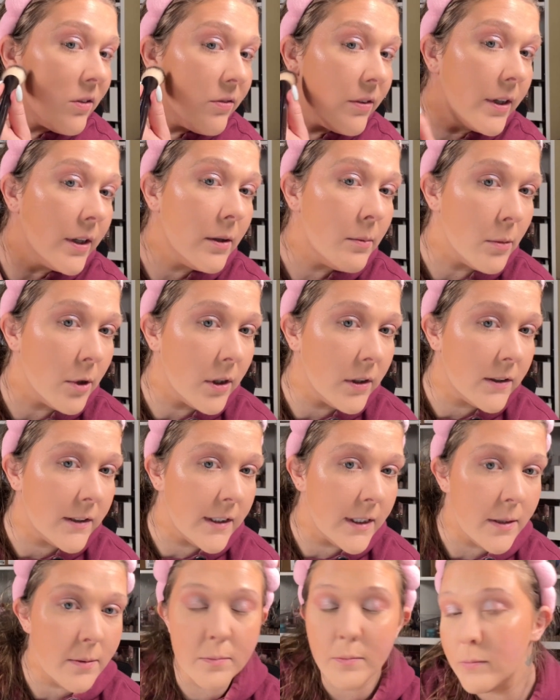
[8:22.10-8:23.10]
very
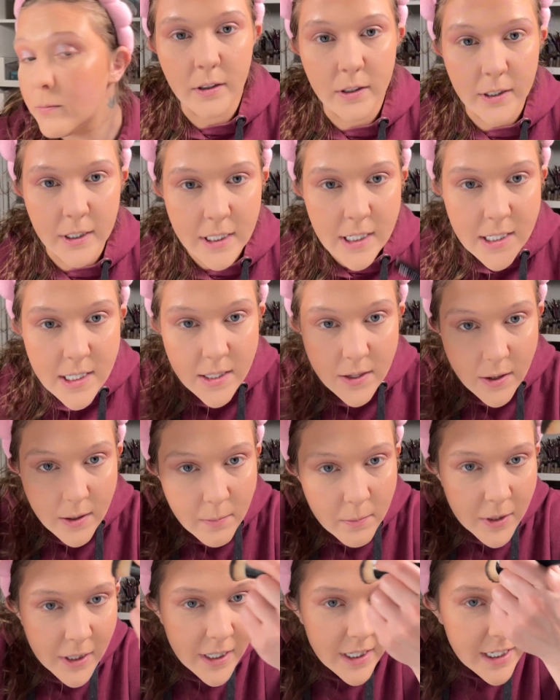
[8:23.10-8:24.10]
bronzy. Alright, so I
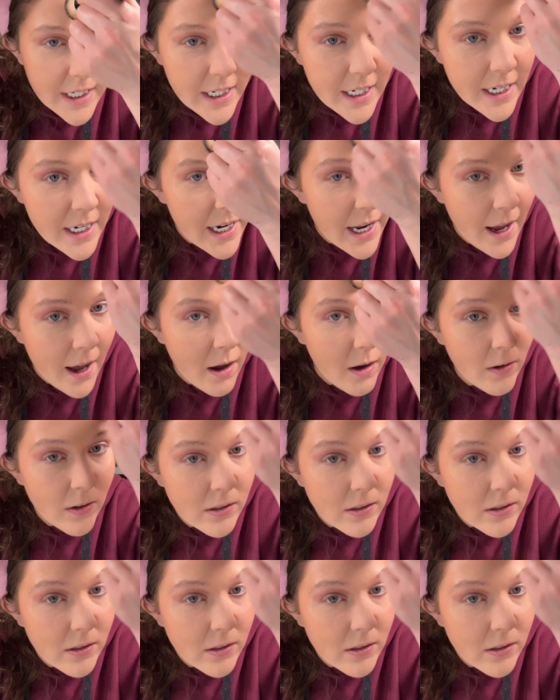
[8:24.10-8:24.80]
blended it out.